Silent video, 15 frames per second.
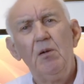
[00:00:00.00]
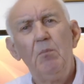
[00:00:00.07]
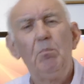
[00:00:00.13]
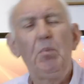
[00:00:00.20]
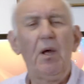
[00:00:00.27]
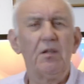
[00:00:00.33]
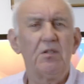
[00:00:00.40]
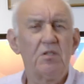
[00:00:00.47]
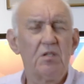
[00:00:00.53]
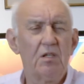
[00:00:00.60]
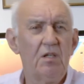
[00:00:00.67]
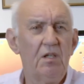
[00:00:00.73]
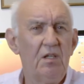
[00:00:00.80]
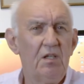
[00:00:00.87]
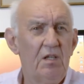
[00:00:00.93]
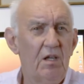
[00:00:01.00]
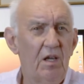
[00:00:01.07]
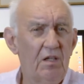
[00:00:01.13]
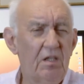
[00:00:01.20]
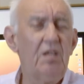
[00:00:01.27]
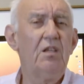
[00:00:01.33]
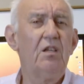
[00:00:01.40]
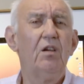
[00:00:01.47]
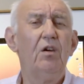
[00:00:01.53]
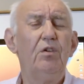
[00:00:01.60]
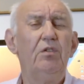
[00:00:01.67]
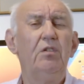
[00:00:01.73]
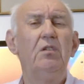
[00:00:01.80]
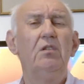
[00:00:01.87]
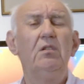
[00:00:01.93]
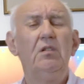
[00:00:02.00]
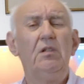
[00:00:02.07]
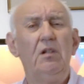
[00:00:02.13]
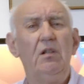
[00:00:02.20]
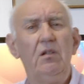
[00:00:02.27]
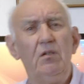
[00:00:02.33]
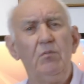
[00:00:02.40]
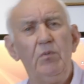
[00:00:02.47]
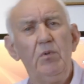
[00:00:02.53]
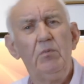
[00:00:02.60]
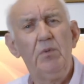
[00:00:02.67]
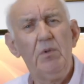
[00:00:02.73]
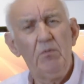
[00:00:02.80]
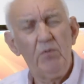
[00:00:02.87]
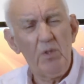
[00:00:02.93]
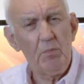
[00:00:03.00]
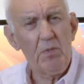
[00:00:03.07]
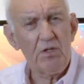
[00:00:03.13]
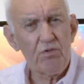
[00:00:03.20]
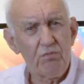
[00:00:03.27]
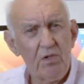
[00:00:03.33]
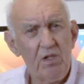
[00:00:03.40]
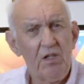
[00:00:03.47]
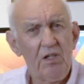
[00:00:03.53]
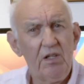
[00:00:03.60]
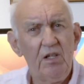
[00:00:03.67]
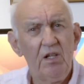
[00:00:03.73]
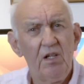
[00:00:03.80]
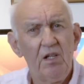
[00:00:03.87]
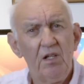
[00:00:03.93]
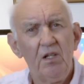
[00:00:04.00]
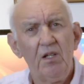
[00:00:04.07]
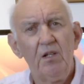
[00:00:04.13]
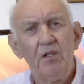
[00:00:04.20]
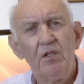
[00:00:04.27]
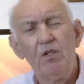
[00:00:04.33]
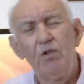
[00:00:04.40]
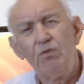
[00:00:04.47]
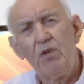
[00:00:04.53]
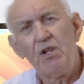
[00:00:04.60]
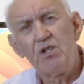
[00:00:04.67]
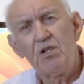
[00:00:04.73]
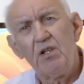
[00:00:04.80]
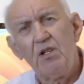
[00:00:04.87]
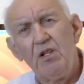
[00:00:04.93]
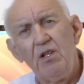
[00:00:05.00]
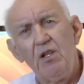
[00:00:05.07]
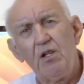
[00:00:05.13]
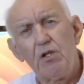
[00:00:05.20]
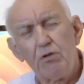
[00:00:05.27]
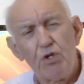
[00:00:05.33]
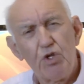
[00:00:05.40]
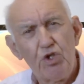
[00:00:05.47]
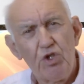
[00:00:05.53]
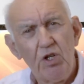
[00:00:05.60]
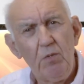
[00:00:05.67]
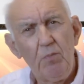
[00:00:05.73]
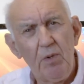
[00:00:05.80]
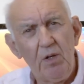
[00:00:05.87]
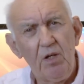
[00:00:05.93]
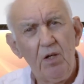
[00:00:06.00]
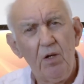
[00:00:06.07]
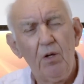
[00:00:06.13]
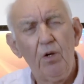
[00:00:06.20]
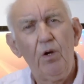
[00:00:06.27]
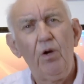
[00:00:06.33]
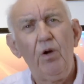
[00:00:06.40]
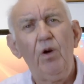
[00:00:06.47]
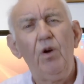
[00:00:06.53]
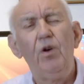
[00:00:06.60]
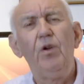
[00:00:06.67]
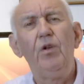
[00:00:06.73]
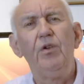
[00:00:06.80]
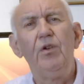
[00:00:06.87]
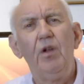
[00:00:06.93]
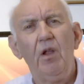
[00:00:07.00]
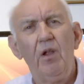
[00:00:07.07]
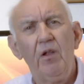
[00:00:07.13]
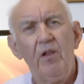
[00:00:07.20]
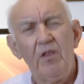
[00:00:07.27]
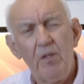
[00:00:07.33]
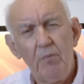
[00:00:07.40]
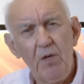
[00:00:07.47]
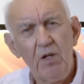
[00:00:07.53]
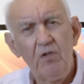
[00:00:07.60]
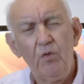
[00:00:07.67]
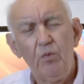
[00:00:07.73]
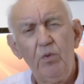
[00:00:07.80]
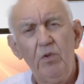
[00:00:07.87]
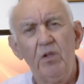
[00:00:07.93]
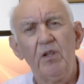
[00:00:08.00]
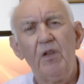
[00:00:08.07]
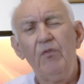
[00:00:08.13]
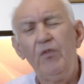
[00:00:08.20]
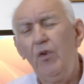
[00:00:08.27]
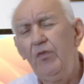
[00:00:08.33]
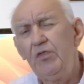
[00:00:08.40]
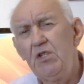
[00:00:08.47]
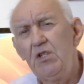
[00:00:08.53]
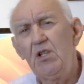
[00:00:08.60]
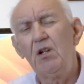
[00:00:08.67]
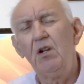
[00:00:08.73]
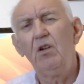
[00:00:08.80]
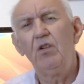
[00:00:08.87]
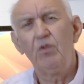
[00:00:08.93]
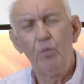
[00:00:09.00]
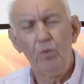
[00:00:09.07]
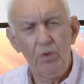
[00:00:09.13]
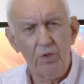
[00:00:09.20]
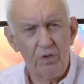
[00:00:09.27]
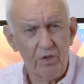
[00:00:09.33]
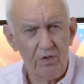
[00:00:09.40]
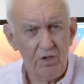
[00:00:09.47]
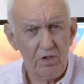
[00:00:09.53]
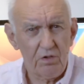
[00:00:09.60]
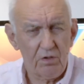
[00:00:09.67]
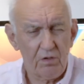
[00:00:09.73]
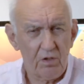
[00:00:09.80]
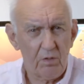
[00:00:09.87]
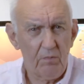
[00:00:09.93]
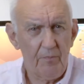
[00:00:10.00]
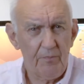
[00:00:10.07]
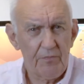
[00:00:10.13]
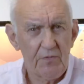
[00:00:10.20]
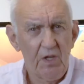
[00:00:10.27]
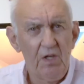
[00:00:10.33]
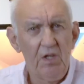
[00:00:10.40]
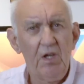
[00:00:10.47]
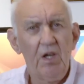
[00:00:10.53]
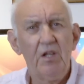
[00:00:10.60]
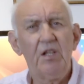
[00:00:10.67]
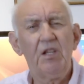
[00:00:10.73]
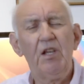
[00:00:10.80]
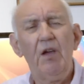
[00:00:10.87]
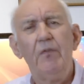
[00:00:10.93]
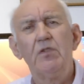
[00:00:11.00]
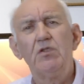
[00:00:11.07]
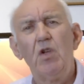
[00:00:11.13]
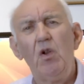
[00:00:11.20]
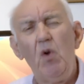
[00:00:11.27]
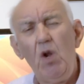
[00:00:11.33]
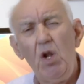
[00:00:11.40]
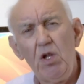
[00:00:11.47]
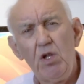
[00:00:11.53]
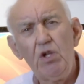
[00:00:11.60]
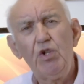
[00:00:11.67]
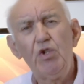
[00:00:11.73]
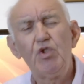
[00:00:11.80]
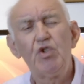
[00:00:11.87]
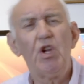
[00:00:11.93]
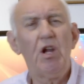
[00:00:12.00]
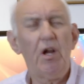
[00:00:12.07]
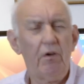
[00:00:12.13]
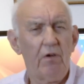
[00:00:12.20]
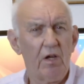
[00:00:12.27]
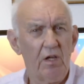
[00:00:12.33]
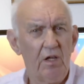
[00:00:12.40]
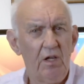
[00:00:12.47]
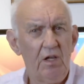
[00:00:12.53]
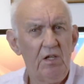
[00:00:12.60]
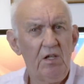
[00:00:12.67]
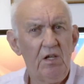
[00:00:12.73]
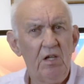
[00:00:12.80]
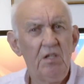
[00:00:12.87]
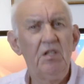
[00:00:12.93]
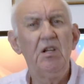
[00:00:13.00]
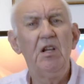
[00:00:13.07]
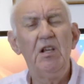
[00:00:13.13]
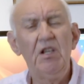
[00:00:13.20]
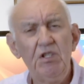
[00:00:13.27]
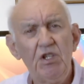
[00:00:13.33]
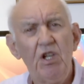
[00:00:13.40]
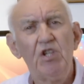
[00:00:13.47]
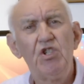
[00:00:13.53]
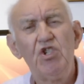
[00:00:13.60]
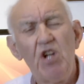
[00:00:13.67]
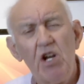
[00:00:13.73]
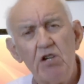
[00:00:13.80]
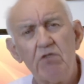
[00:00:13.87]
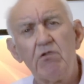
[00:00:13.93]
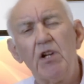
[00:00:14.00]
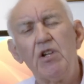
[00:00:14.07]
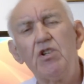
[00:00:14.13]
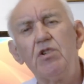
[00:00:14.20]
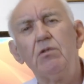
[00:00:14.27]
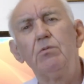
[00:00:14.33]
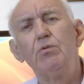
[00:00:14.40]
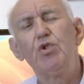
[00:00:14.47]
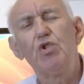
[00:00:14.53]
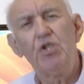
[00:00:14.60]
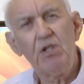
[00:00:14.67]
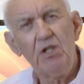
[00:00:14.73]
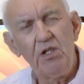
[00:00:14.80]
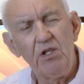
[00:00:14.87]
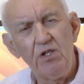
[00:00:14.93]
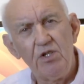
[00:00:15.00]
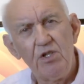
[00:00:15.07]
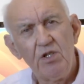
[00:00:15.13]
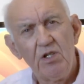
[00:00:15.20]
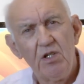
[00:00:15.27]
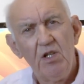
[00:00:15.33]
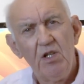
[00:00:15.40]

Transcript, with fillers: But I think on, uh, we, we must really congratulate the RSGB on the amount of work. They've obviously done a lot of work in this document and it covers a large area and it is a generational change.